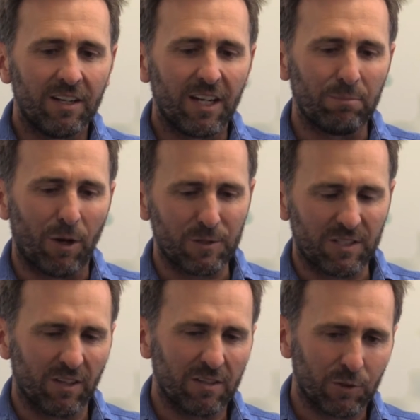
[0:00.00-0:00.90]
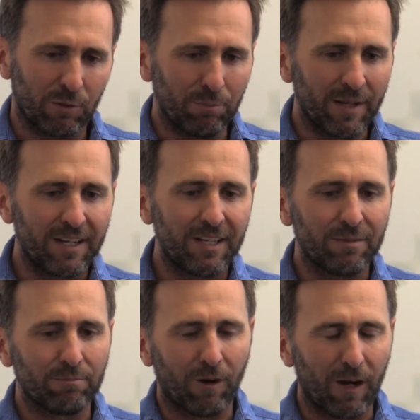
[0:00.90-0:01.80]
in most of the sort of
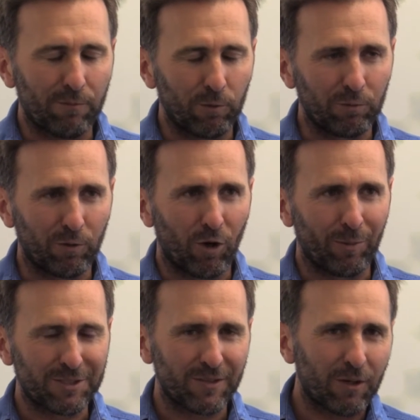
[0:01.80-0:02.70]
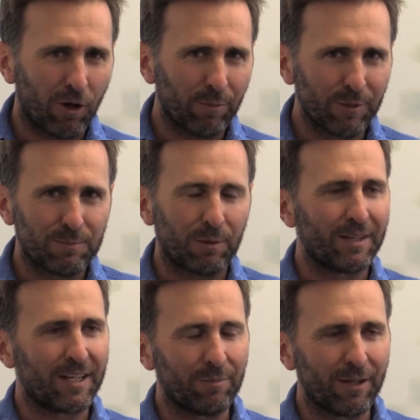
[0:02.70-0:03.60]
medium rainfall environments, I think hybrids
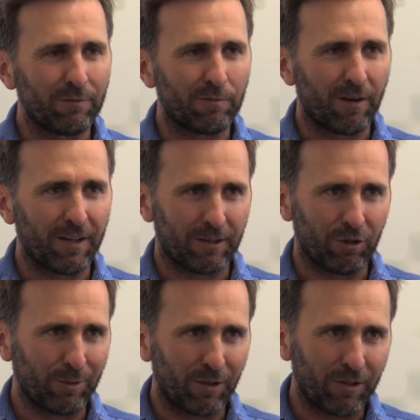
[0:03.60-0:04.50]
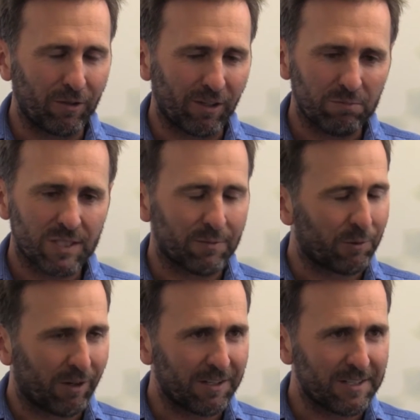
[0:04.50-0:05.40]
probably come out in front economically like 7
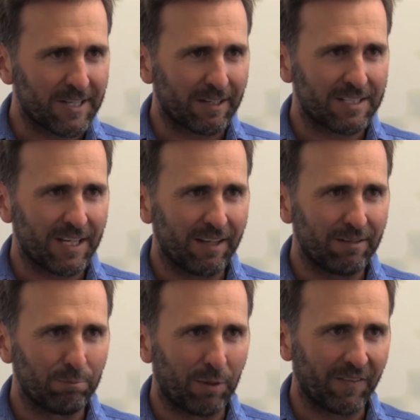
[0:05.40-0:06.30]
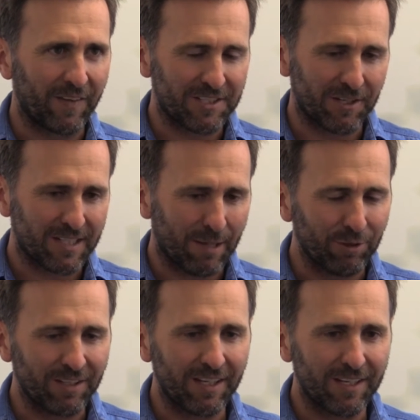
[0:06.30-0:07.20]
or 8 years out of 10, but there's those
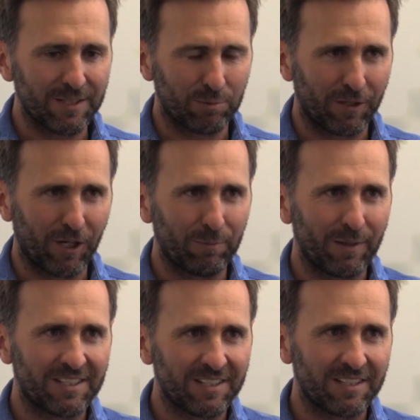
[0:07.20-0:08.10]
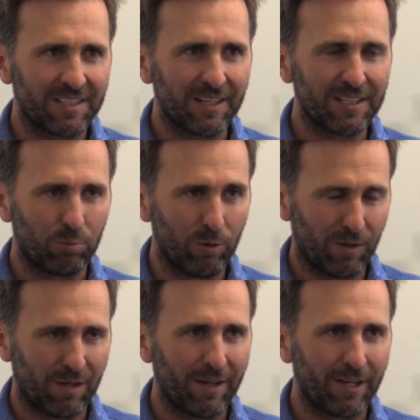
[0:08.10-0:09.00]
couple of years where the OPTTs will
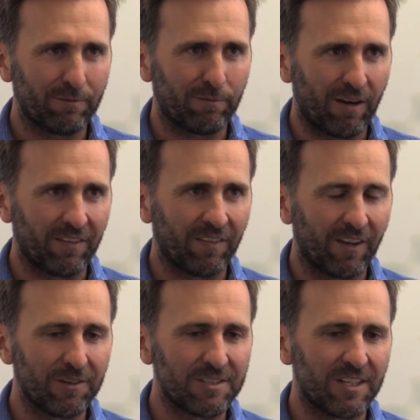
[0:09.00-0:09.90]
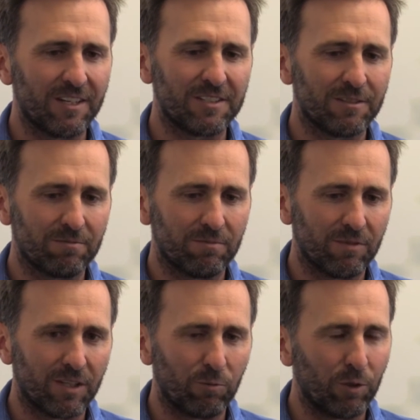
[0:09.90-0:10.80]
come out in front, and those years you
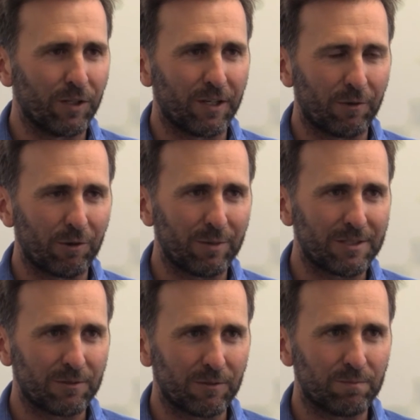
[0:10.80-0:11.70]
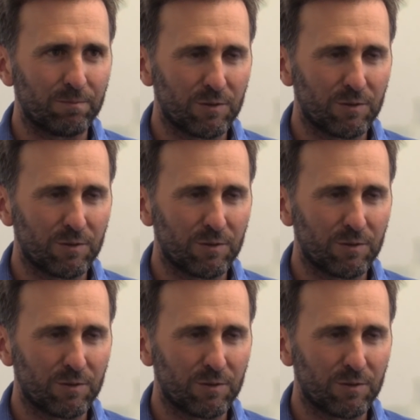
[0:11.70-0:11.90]
really don't want to be sort of